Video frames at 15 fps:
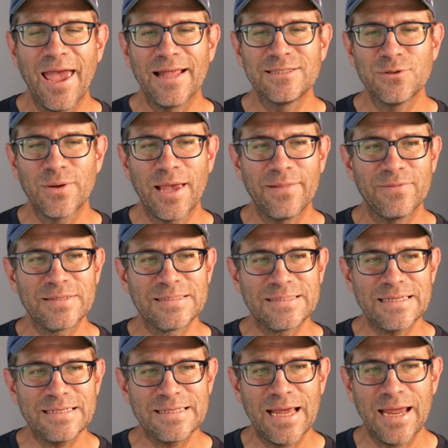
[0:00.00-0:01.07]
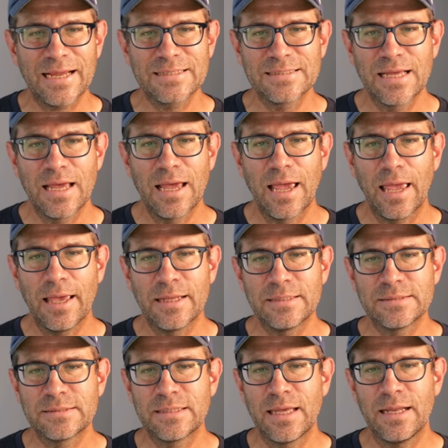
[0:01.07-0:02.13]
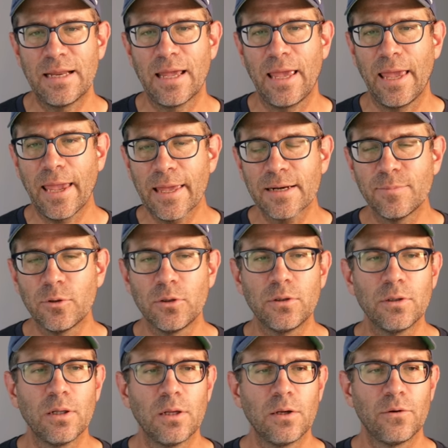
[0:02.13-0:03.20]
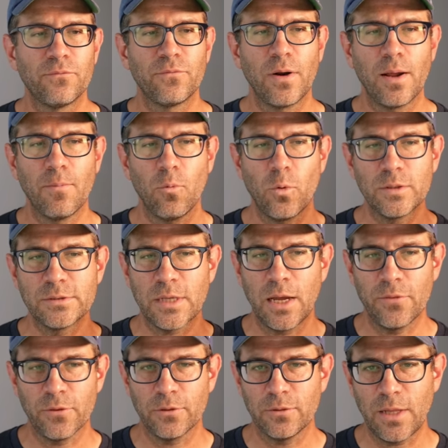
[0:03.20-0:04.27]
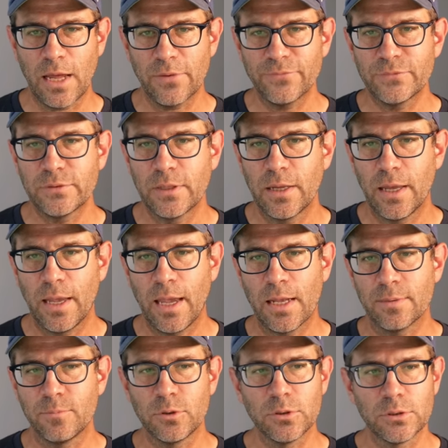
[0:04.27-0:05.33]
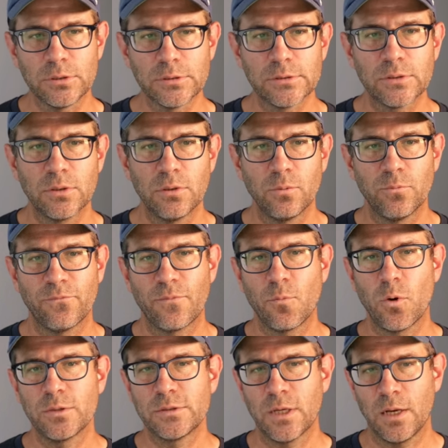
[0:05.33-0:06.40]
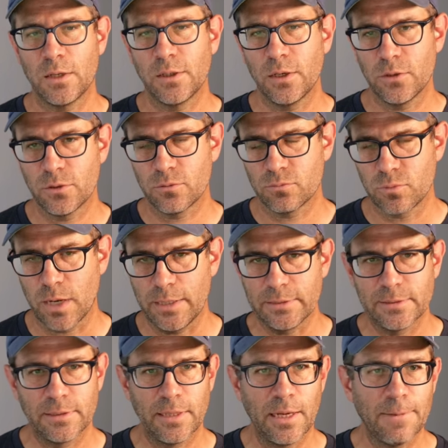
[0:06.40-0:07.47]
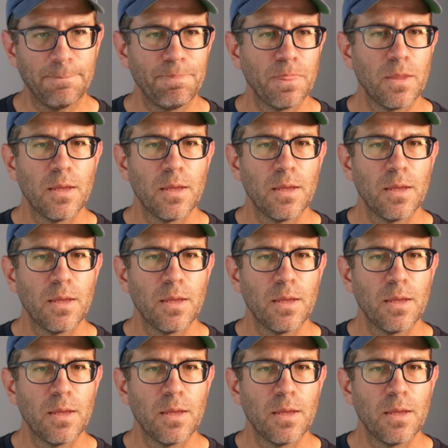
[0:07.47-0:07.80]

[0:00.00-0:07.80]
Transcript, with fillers: And so again, the syntax is getting animal from what's on the left, animals from what's on the right, yeah?